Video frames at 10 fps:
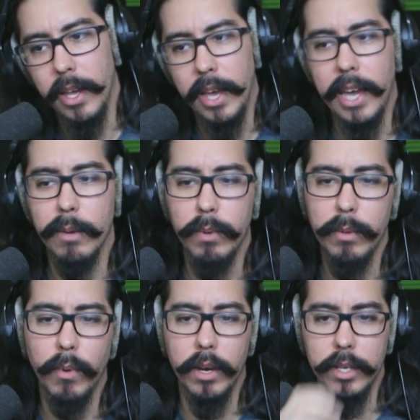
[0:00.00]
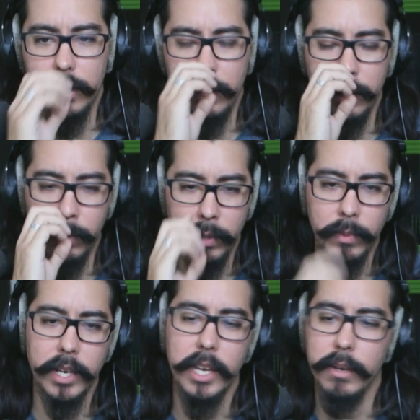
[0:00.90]
Hey, we want
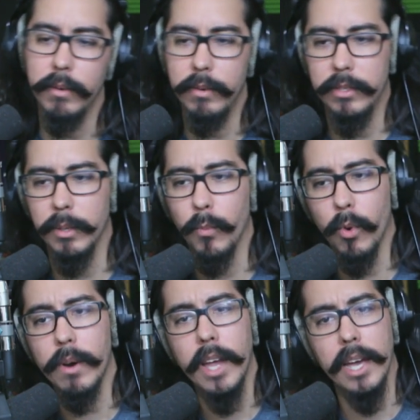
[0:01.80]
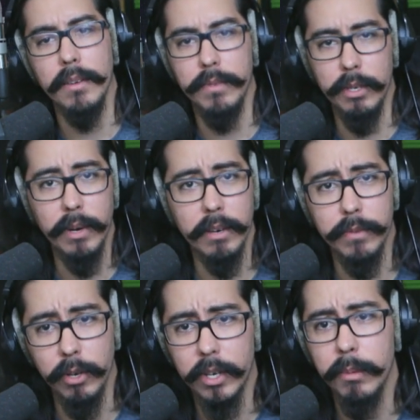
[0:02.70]
to get some work out of
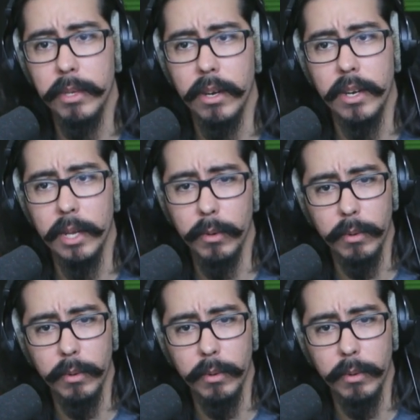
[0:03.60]
your community,